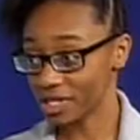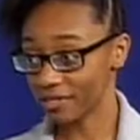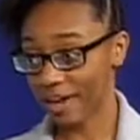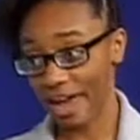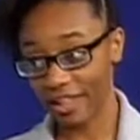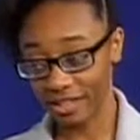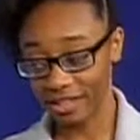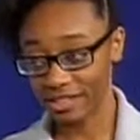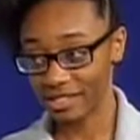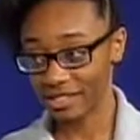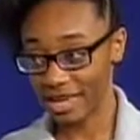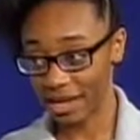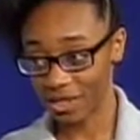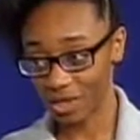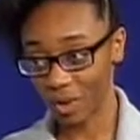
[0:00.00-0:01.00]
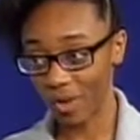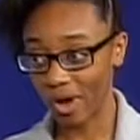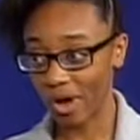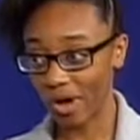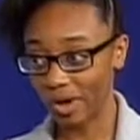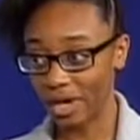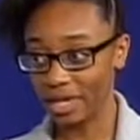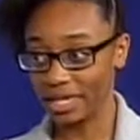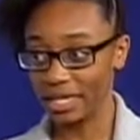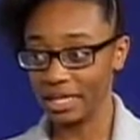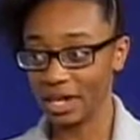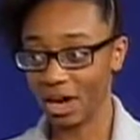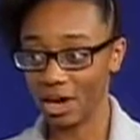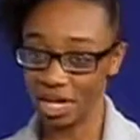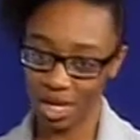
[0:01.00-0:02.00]
the violence that is going on
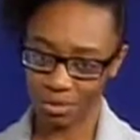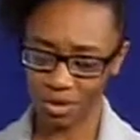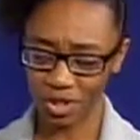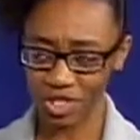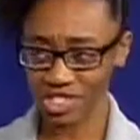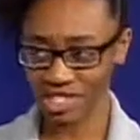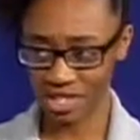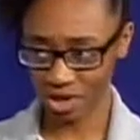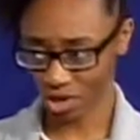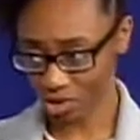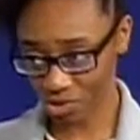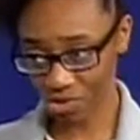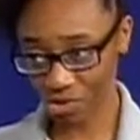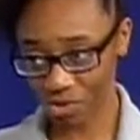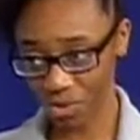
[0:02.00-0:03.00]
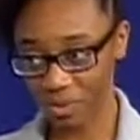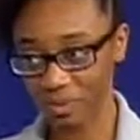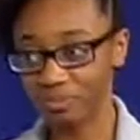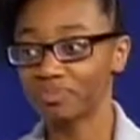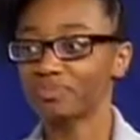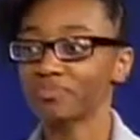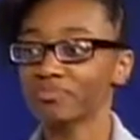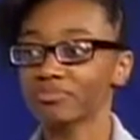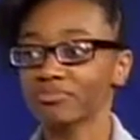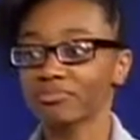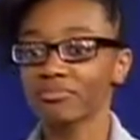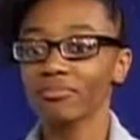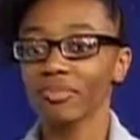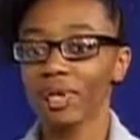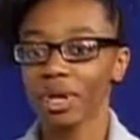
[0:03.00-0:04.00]
in our neighborhoods and in our schools.
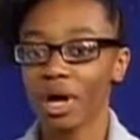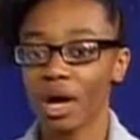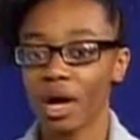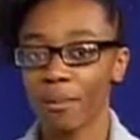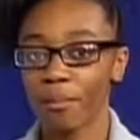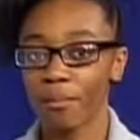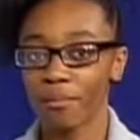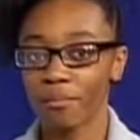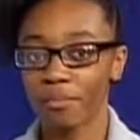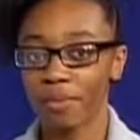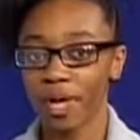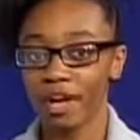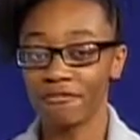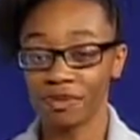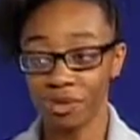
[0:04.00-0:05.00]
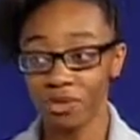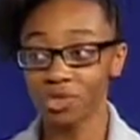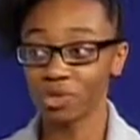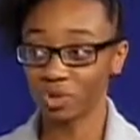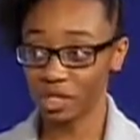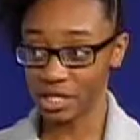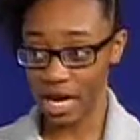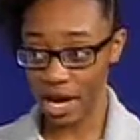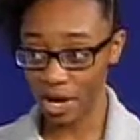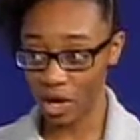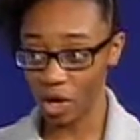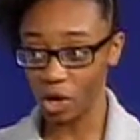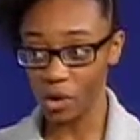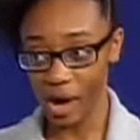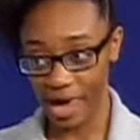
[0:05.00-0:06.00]
A few students I
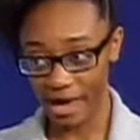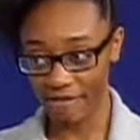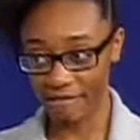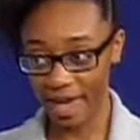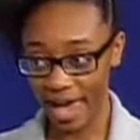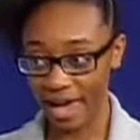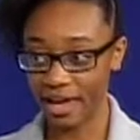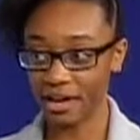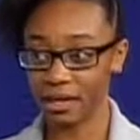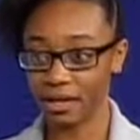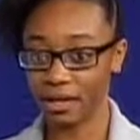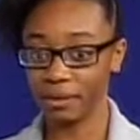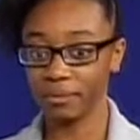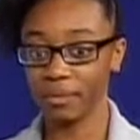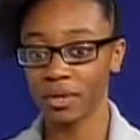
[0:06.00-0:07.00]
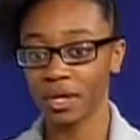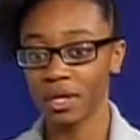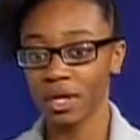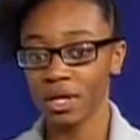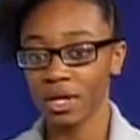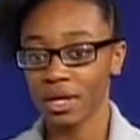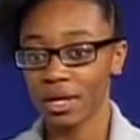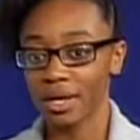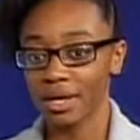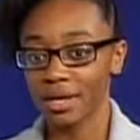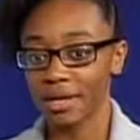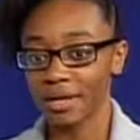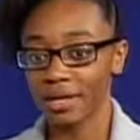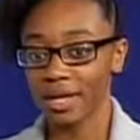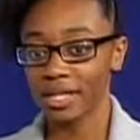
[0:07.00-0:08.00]
know have had
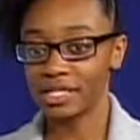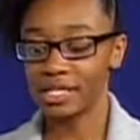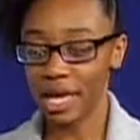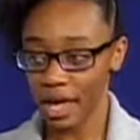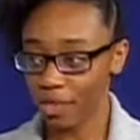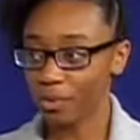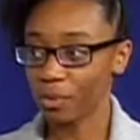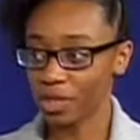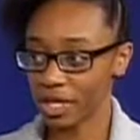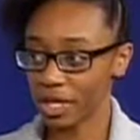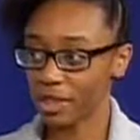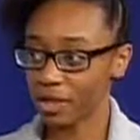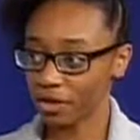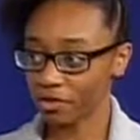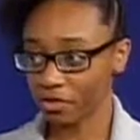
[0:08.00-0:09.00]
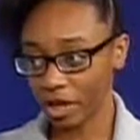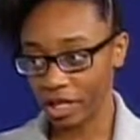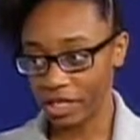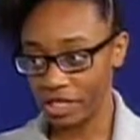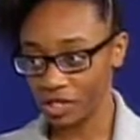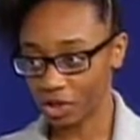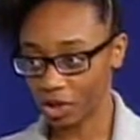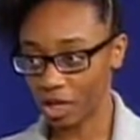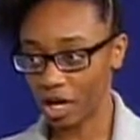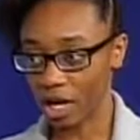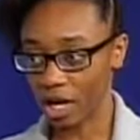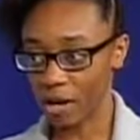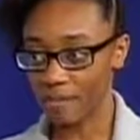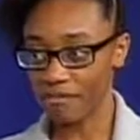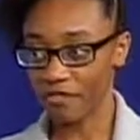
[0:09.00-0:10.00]
a death within their friends
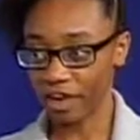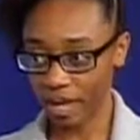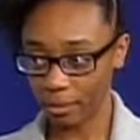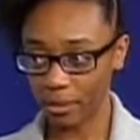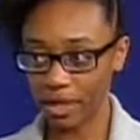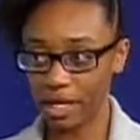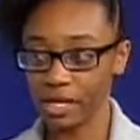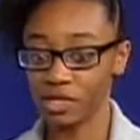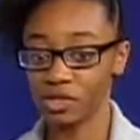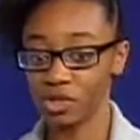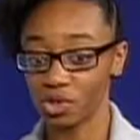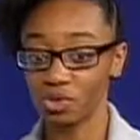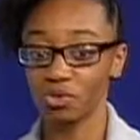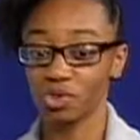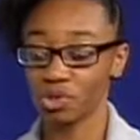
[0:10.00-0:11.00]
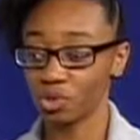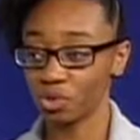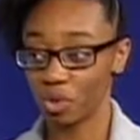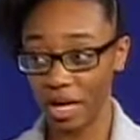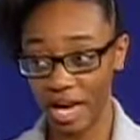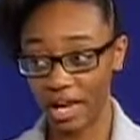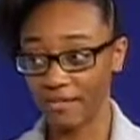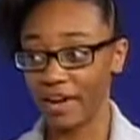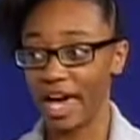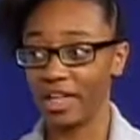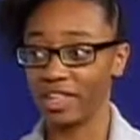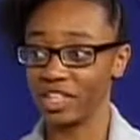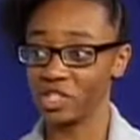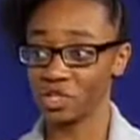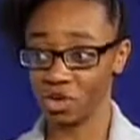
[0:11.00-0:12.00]
or family due to gang
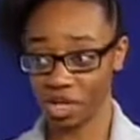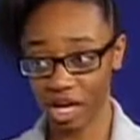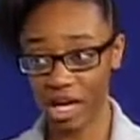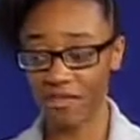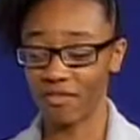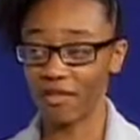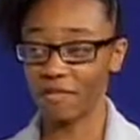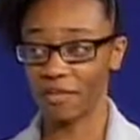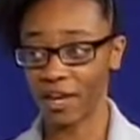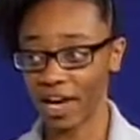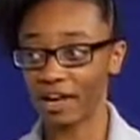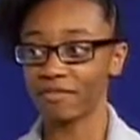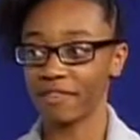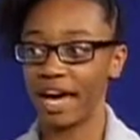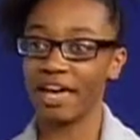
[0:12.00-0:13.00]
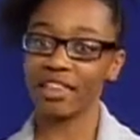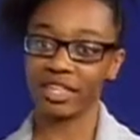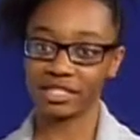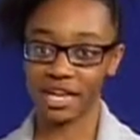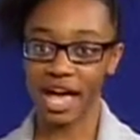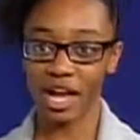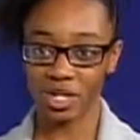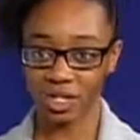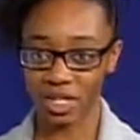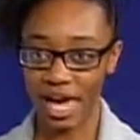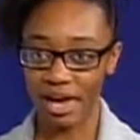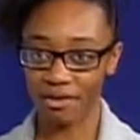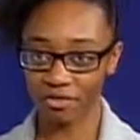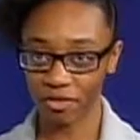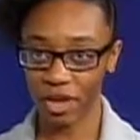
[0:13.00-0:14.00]
violence or gun violence. I actually
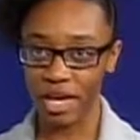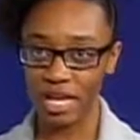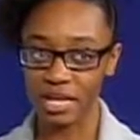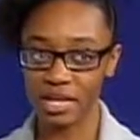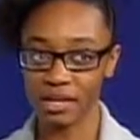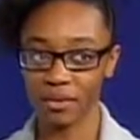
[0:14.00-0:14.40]
had a friend